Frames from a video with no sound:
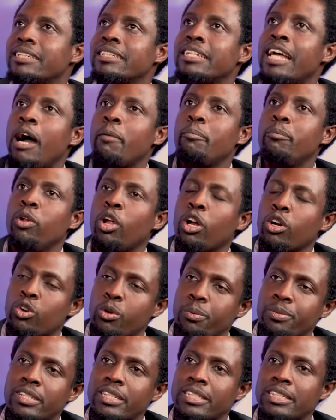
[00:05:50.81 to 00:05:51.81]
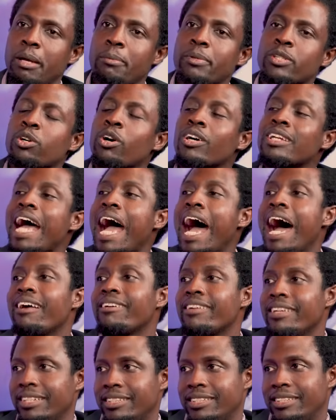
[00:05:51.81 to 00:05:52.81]
that blood group system is called
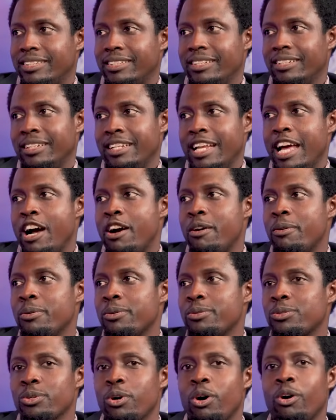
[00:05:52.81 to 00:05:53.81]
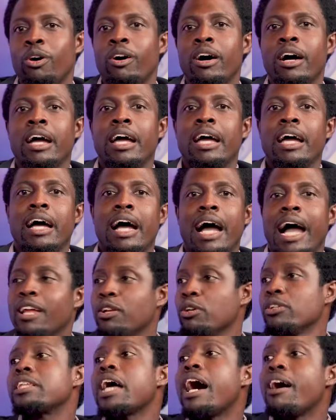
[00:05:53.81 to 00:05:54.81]
RH now. So I
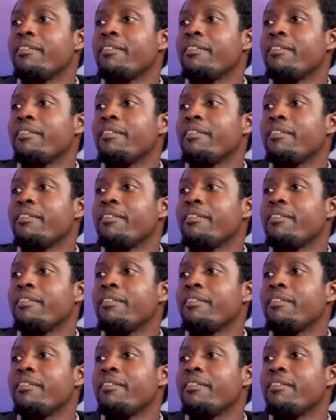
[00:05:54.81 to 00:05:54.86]
don't have